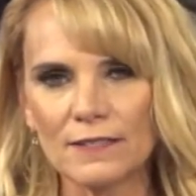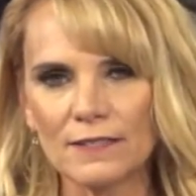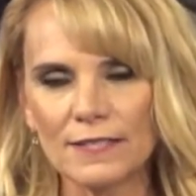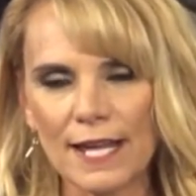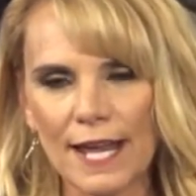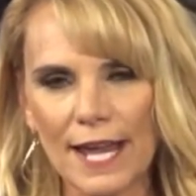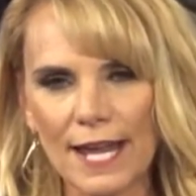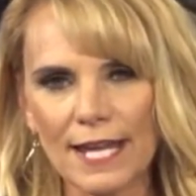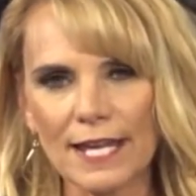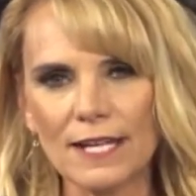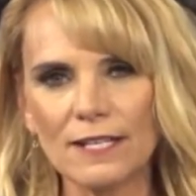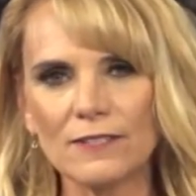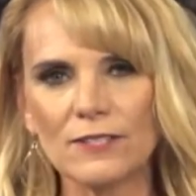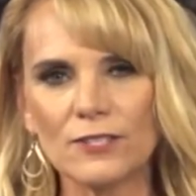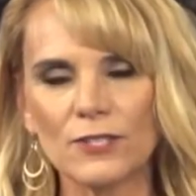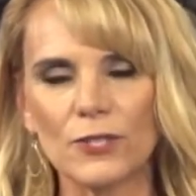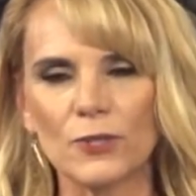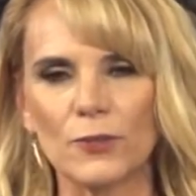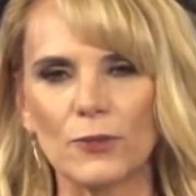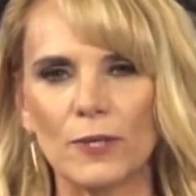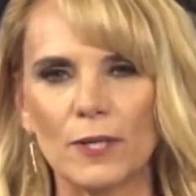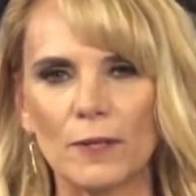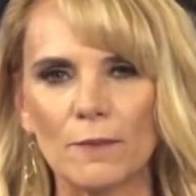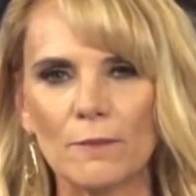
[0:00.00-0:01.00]
take it
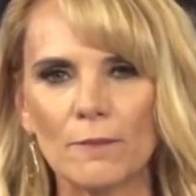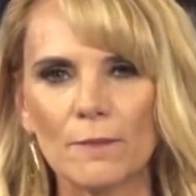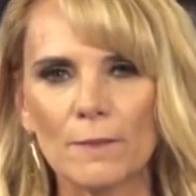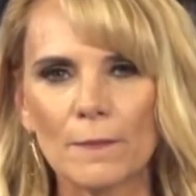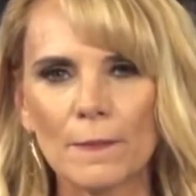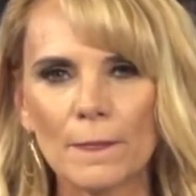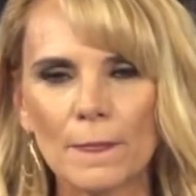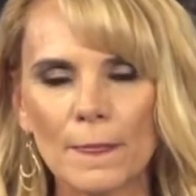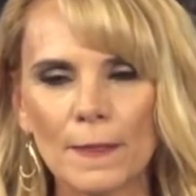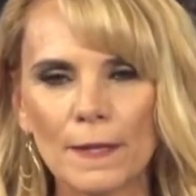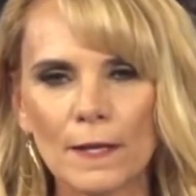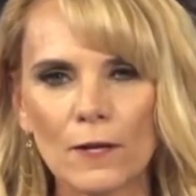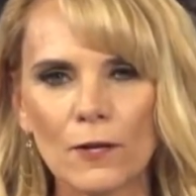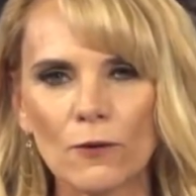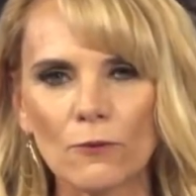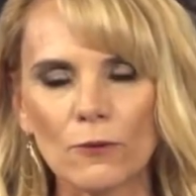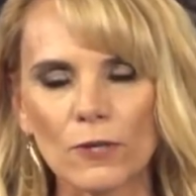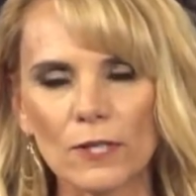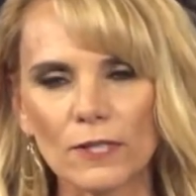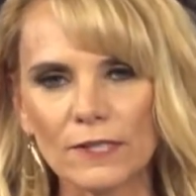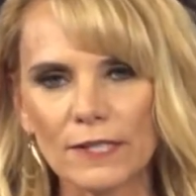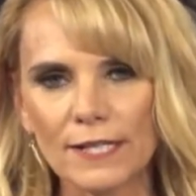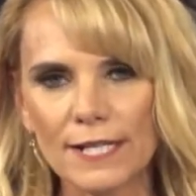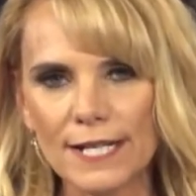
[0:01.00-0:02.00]
to Him,
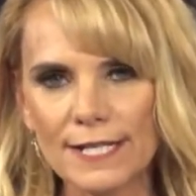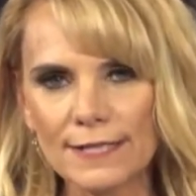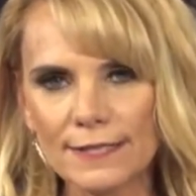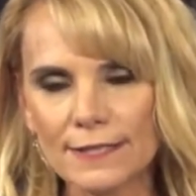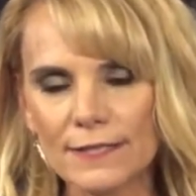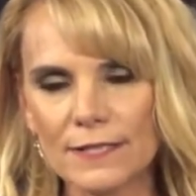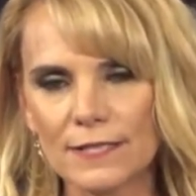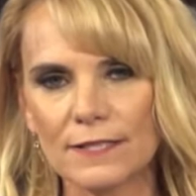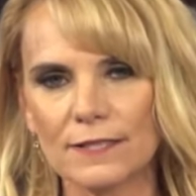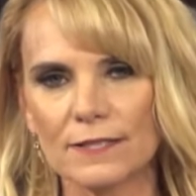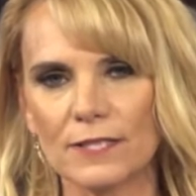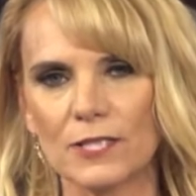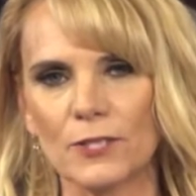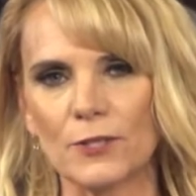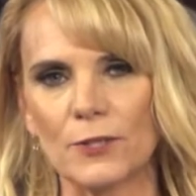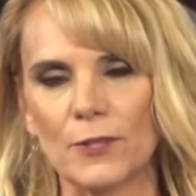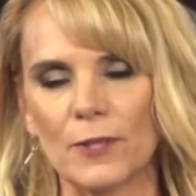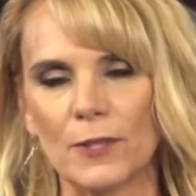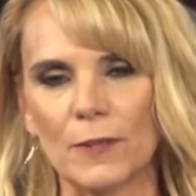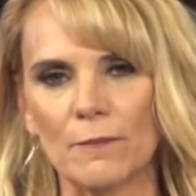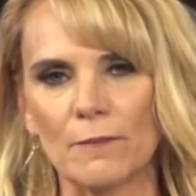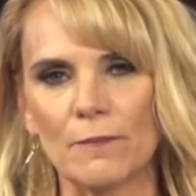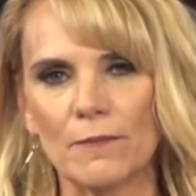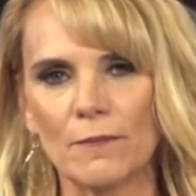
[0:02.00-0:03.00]
release it to
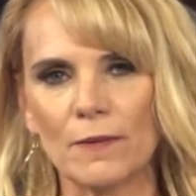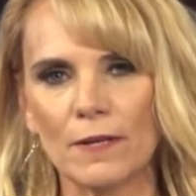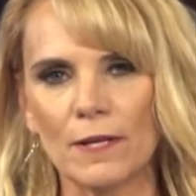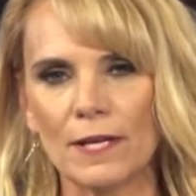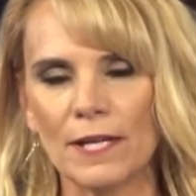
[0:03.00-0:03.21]
Him,